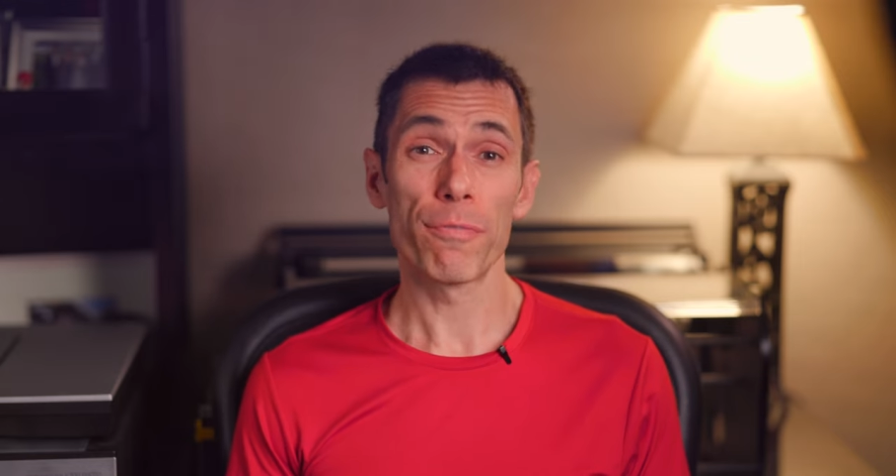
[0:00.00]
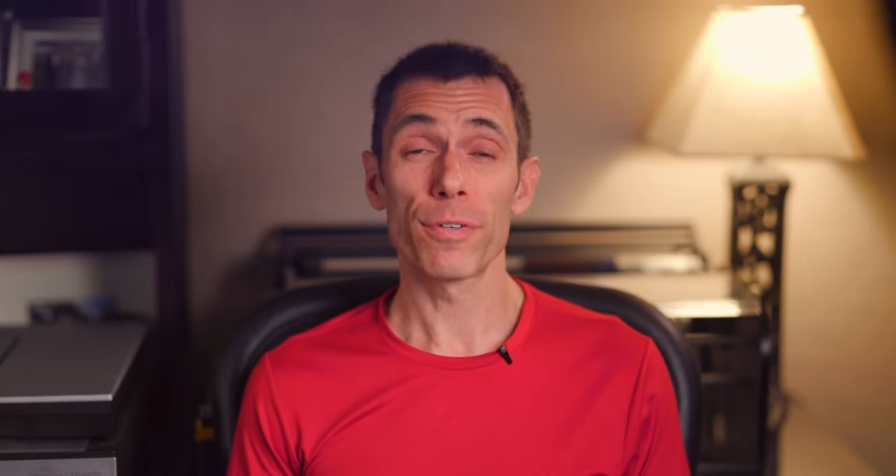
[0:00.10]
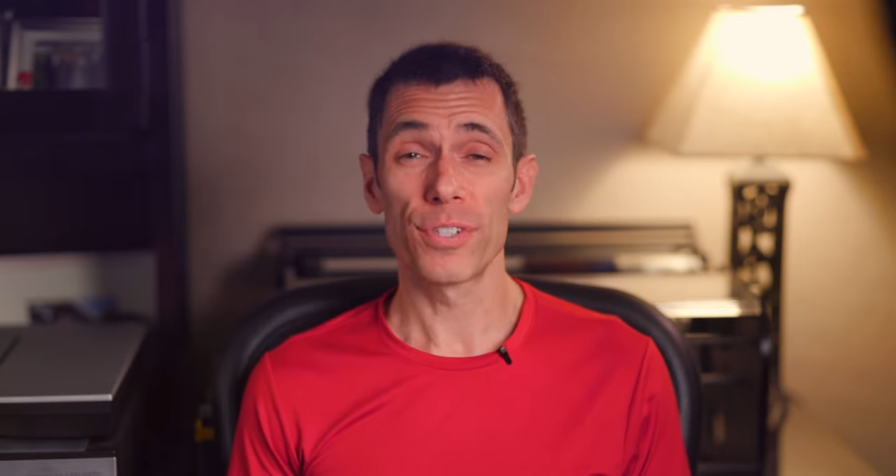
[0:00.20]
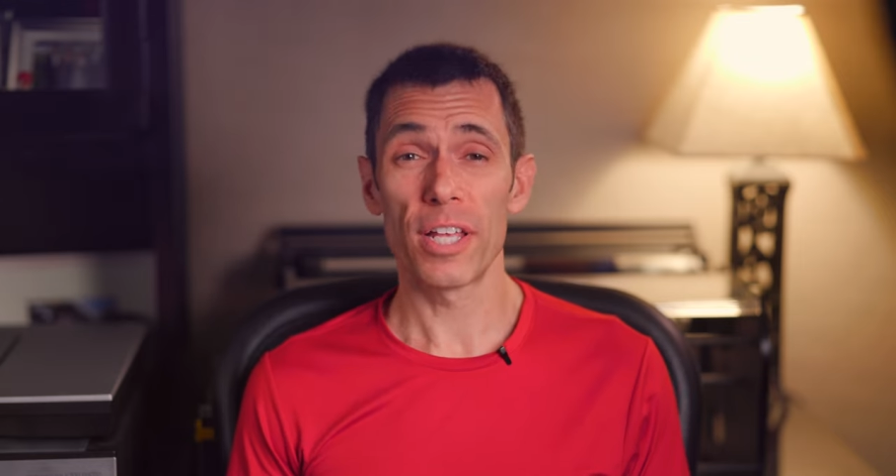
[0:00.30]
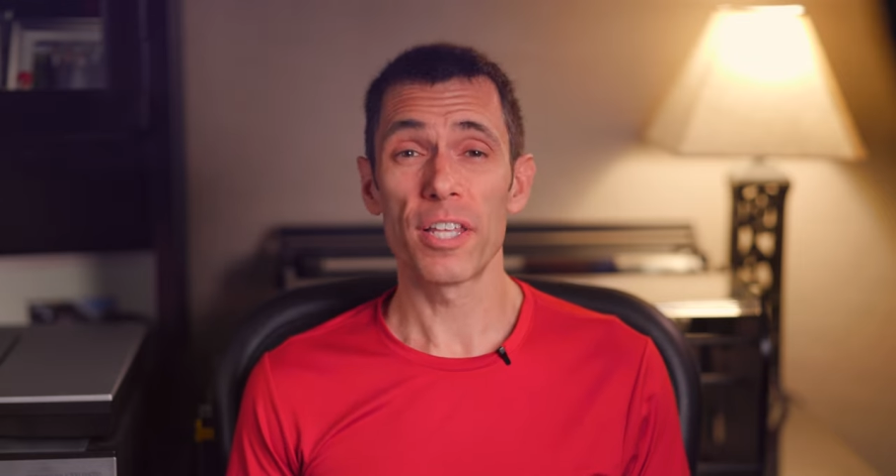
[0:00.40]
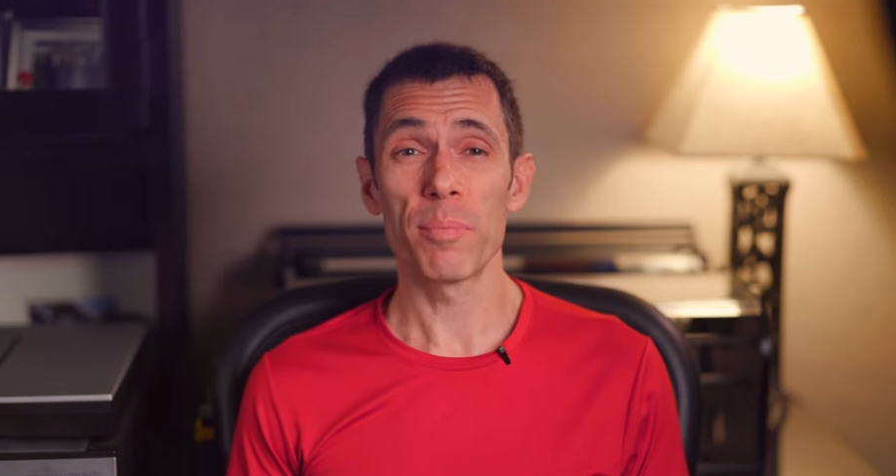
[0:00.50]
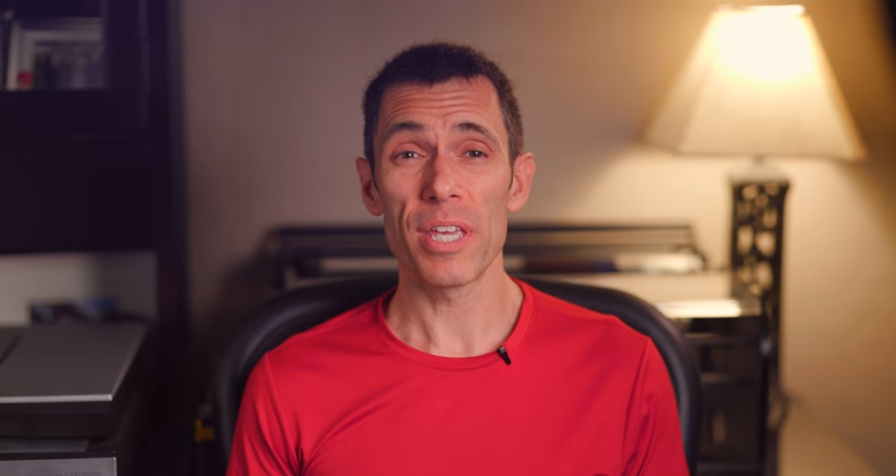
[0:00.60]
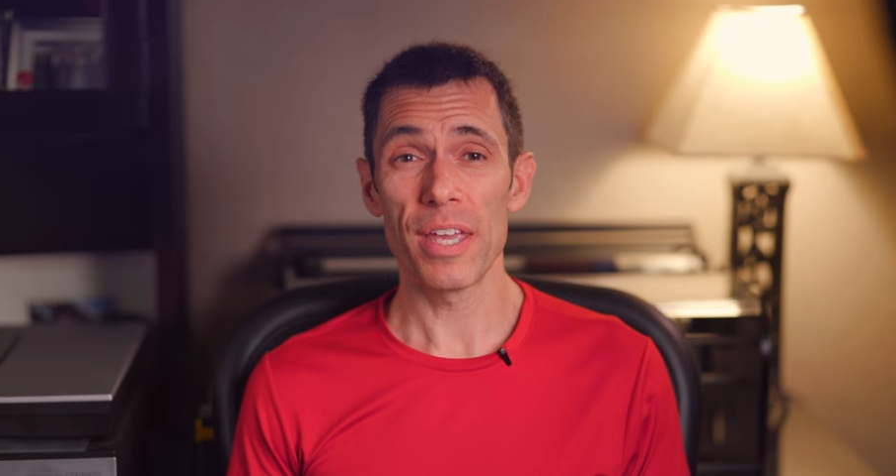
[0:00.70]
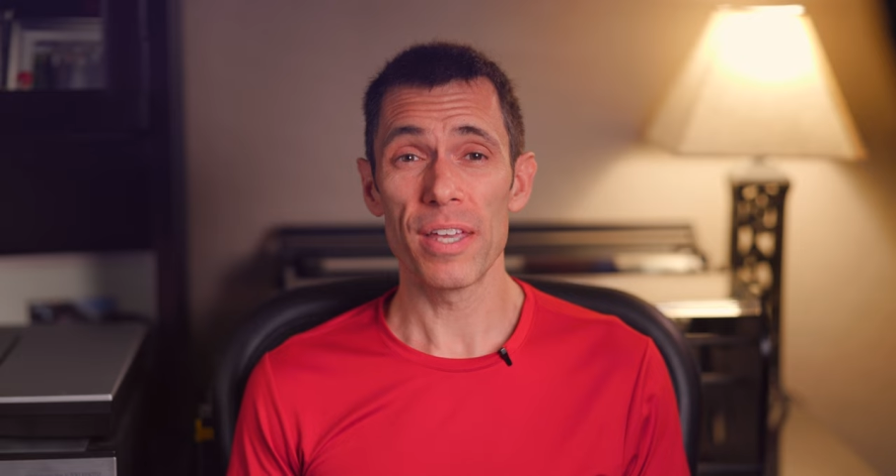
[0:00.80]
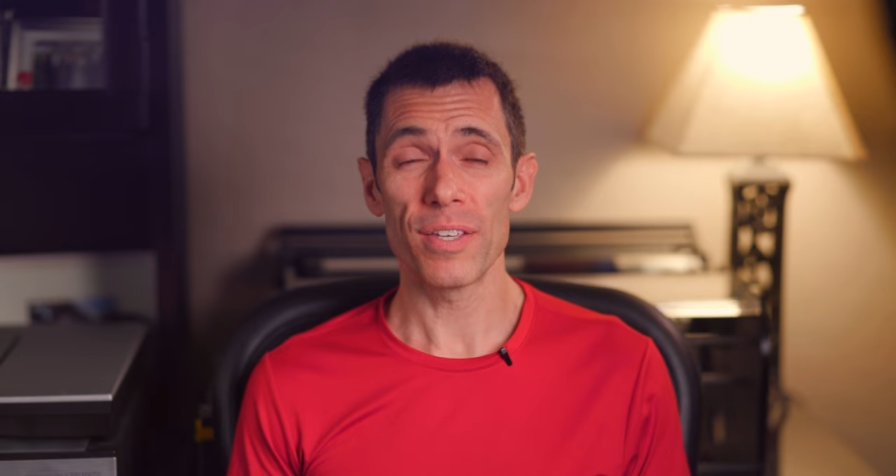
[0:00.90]
for selling
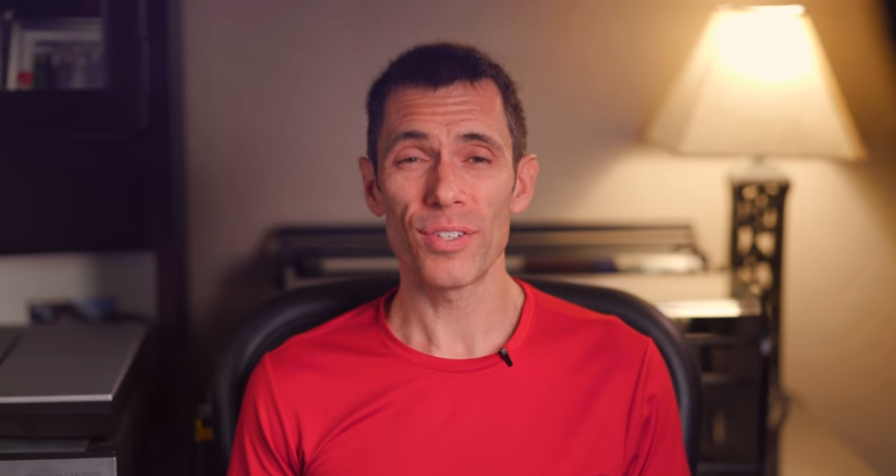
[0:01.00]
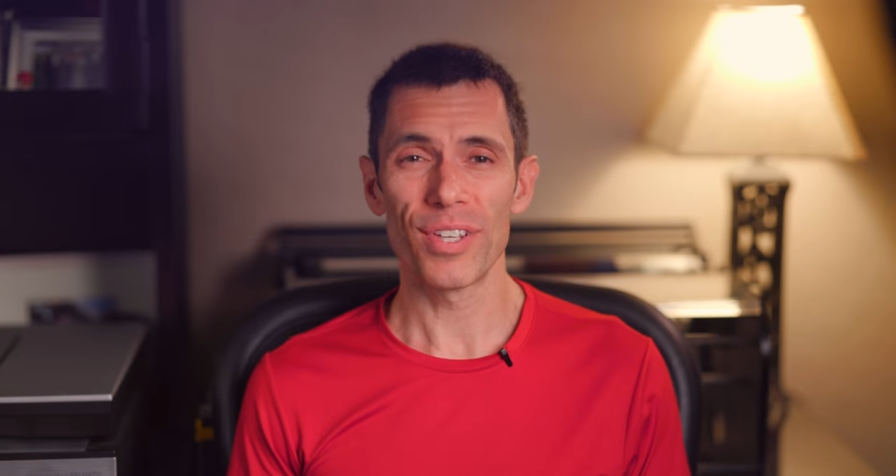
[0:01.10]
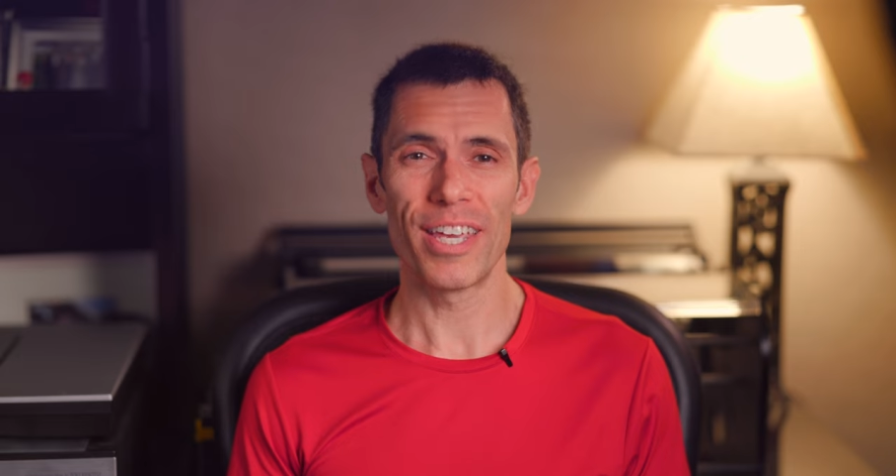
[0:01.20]
me his.